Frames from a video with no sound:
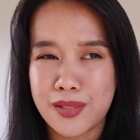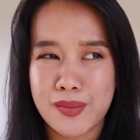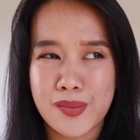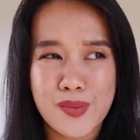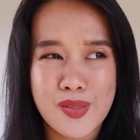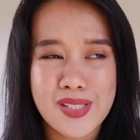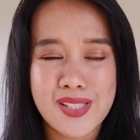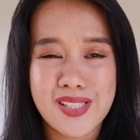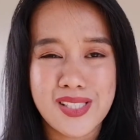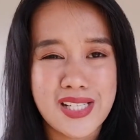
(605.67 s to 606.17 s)
It
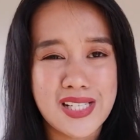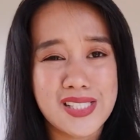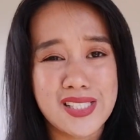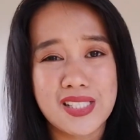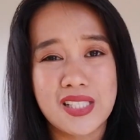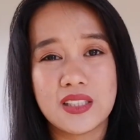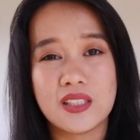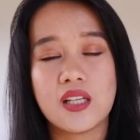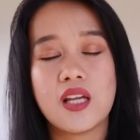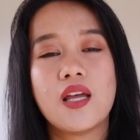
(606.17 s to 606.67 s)
was less
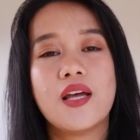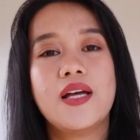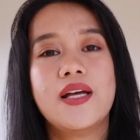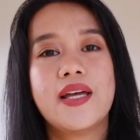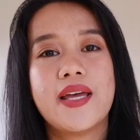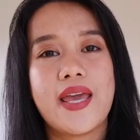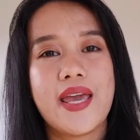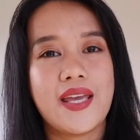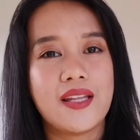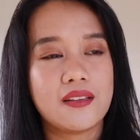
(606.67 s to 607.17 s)
than
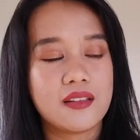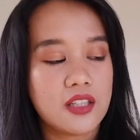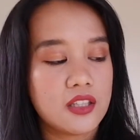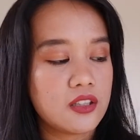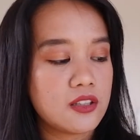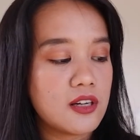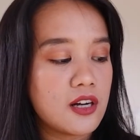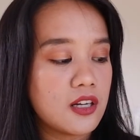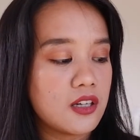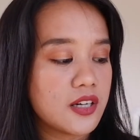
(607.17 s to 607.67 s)

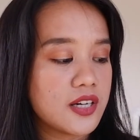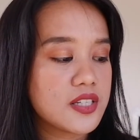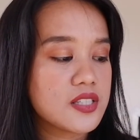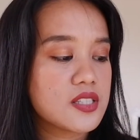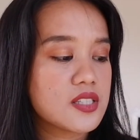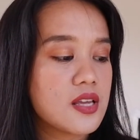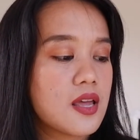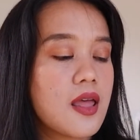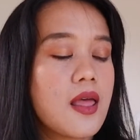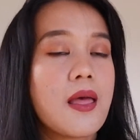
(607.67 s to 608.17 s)
$18,
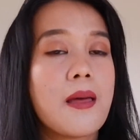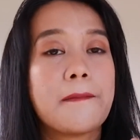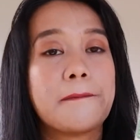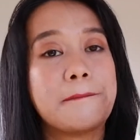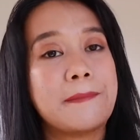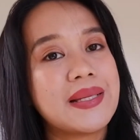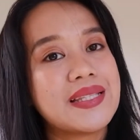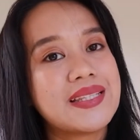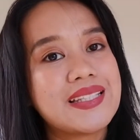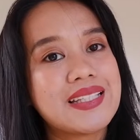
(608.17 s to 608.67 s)

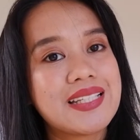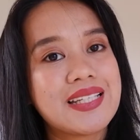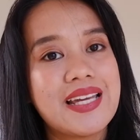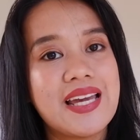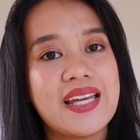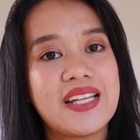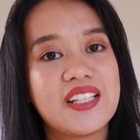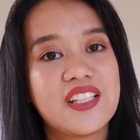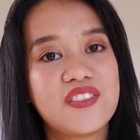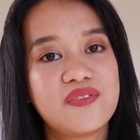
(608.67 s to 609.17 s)
but
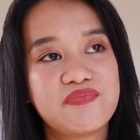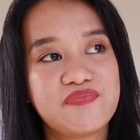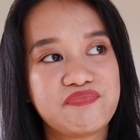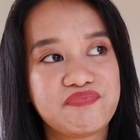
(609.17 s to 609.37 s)
again,